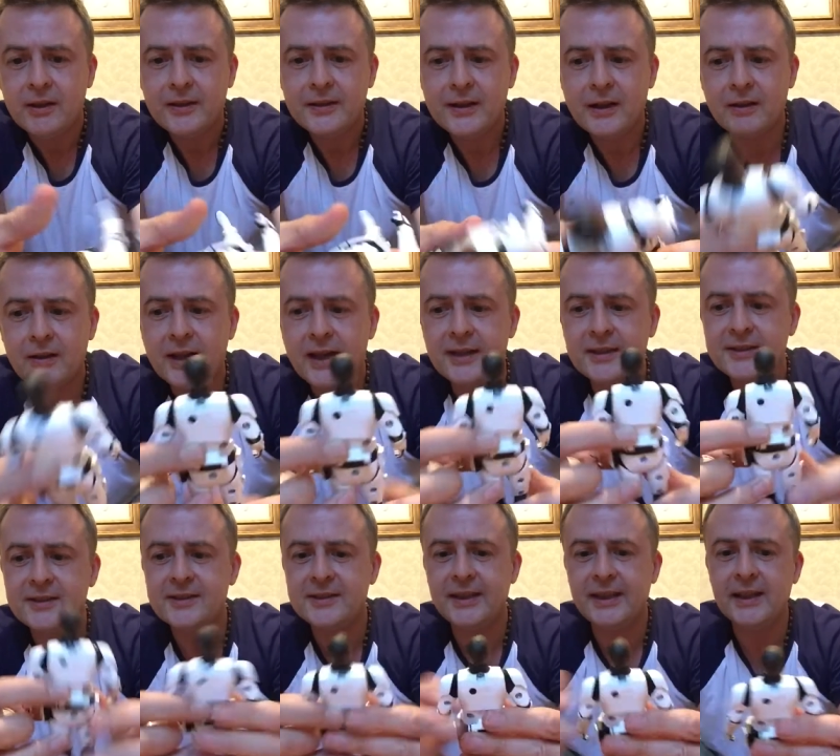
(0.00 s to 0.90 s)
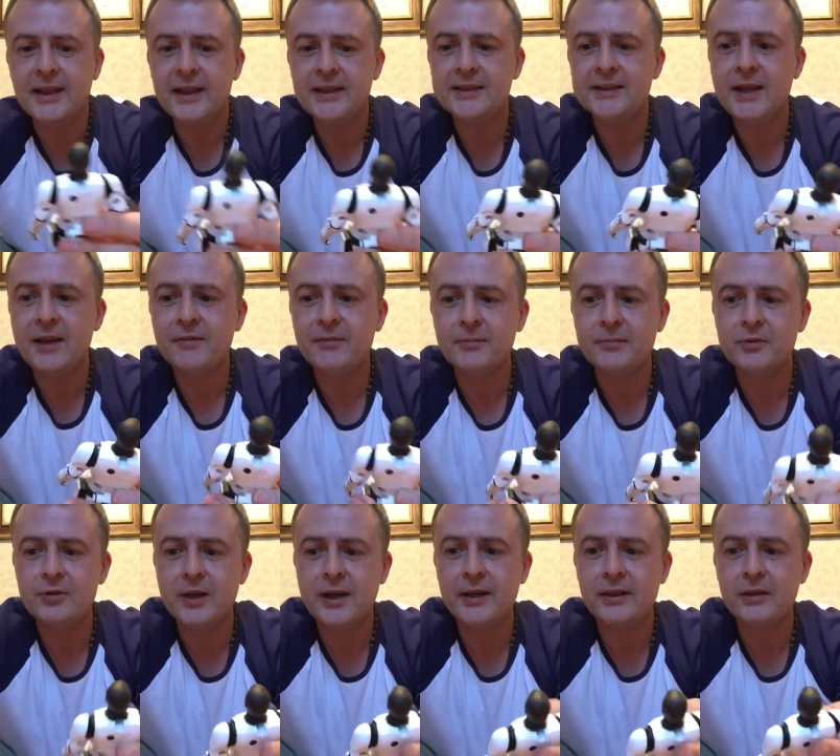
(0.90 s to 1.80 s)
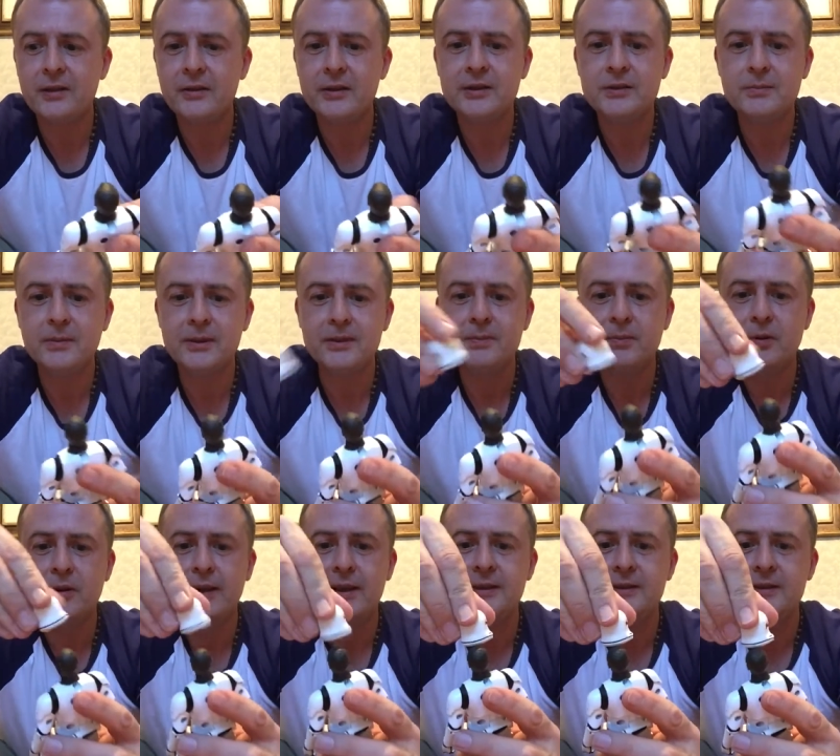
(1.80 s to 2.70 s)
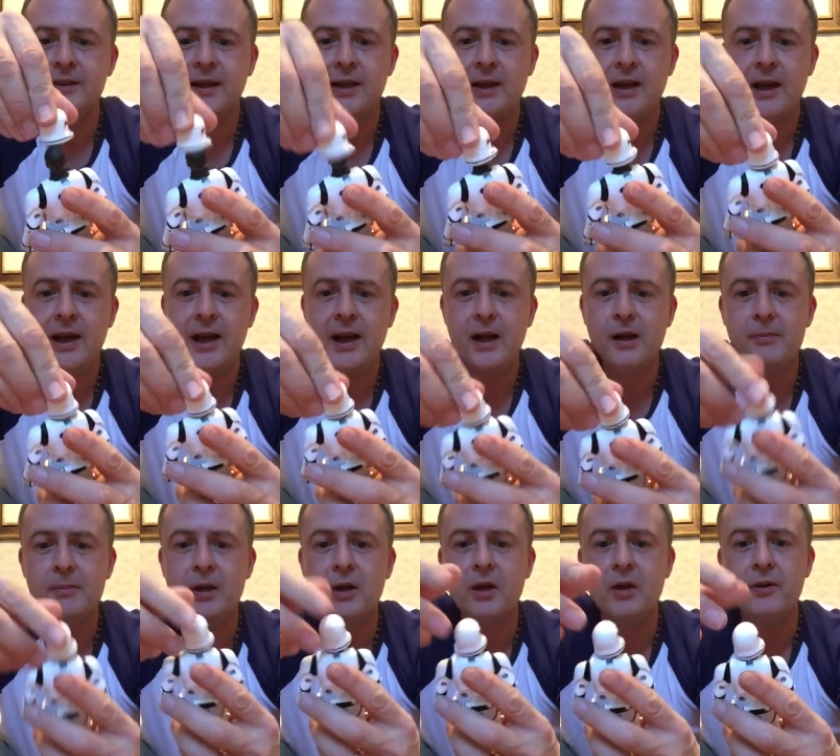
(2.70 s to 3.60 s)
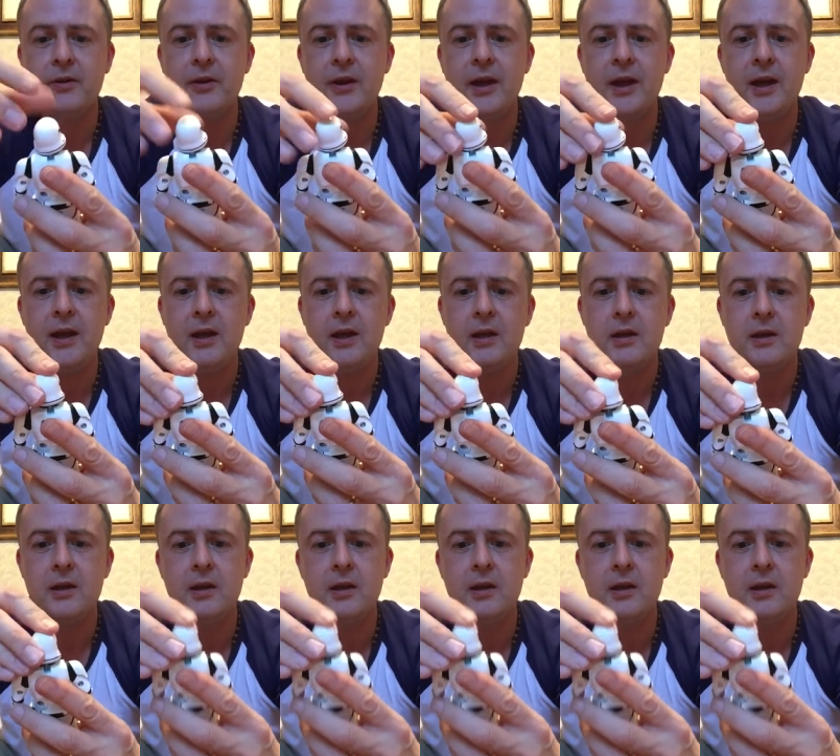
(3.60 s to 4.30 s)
Now let's see. Let's have him trying on. Let's put his helmet on there.